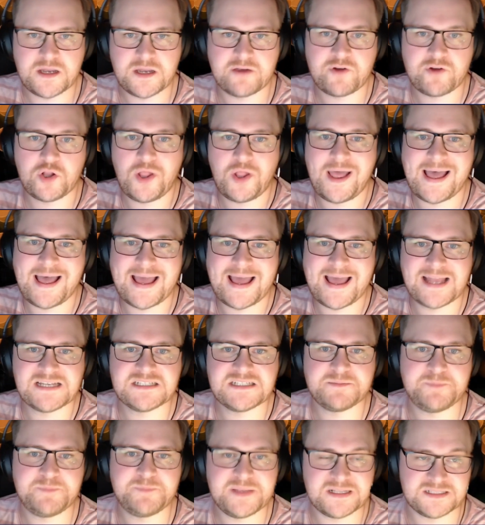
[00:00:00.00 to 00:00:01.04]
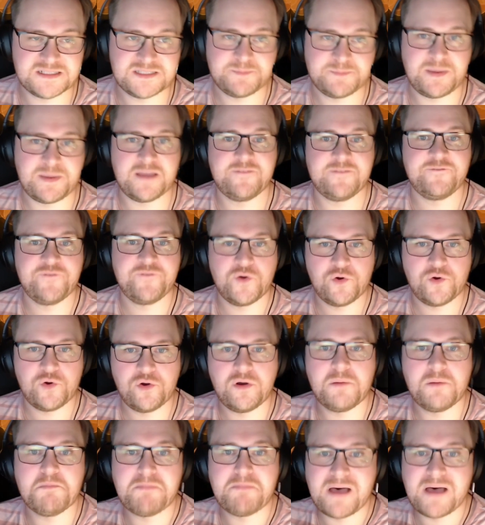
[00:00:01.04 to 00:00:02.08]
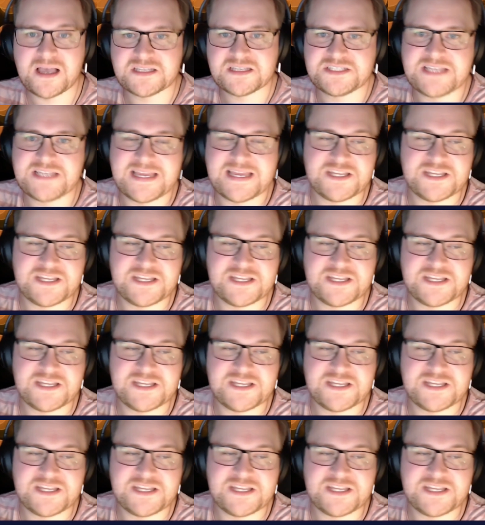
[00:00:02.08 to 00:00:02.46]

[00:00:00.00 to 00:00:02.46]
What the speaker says: are all hand-built by 4 master